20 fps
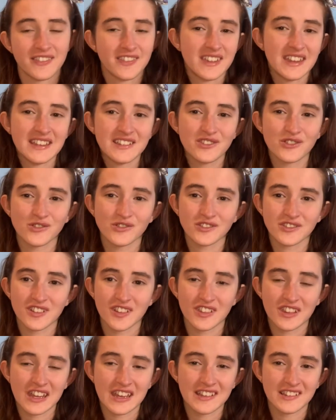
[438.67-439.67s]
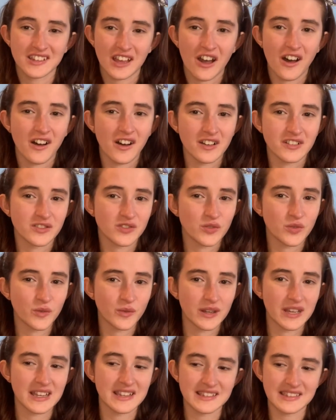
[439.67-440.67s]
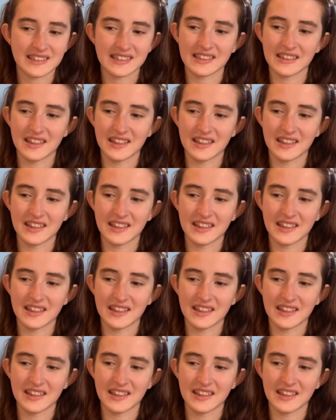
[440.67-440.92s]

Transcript: These sorts of things aren't always